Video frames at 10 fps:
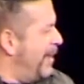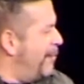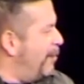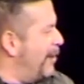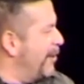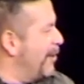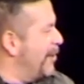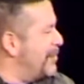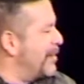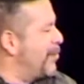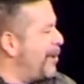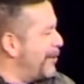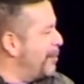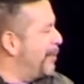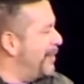I have one girl that's a
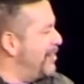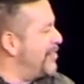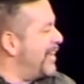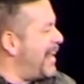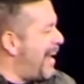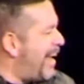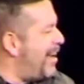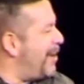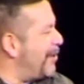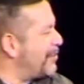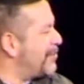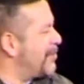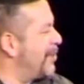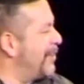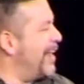quadriplegic in a house